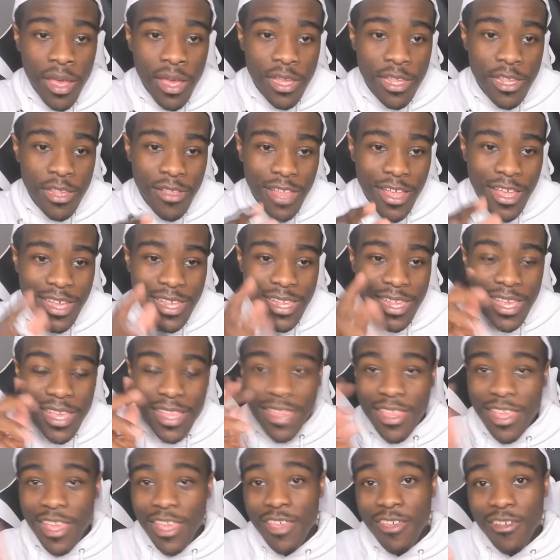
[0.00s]
So, like I
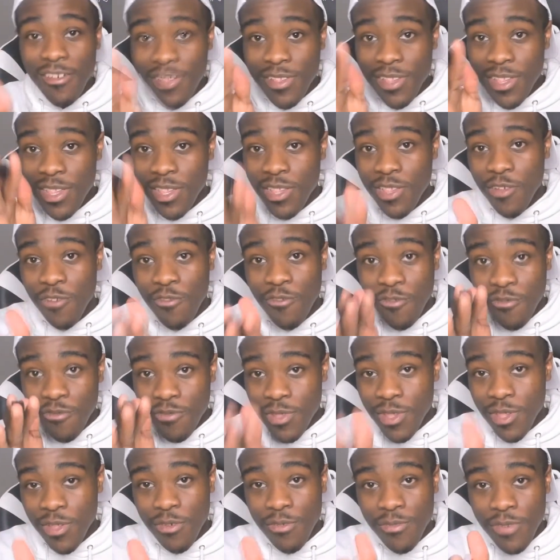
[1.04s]
said, thank y'all so
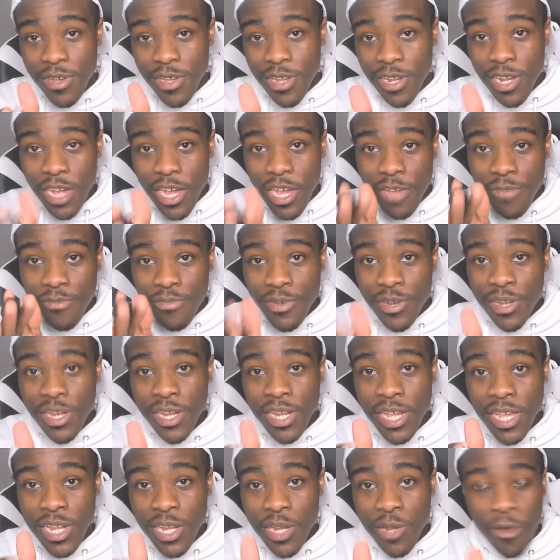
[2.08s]
so much. I
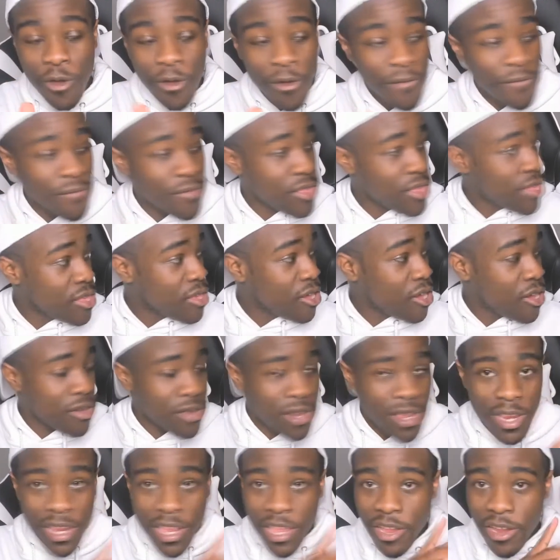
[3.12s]
appreciate you. Hopefully, y'all
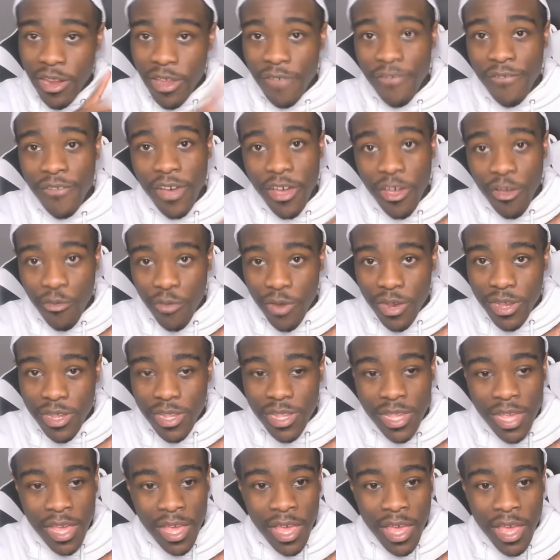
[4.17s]
didn't hear that
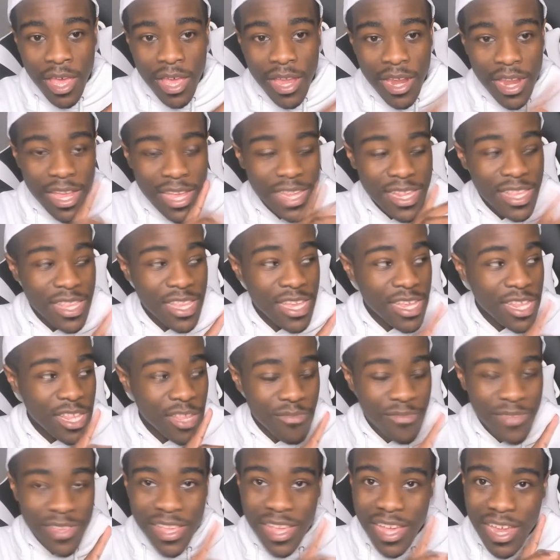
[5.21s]
fireworks. That's that's
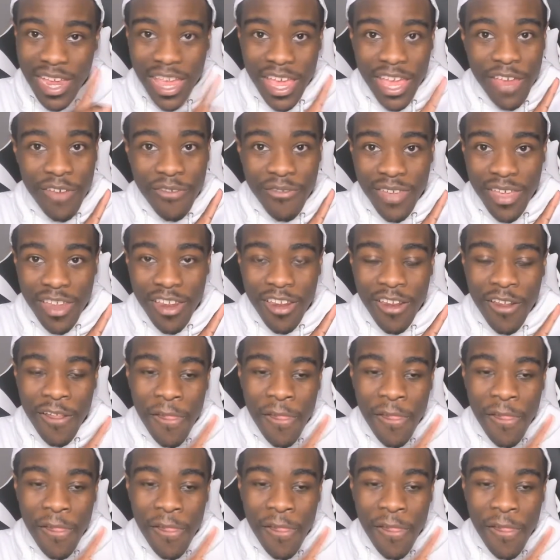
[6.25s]
gonna be kind of aggravating.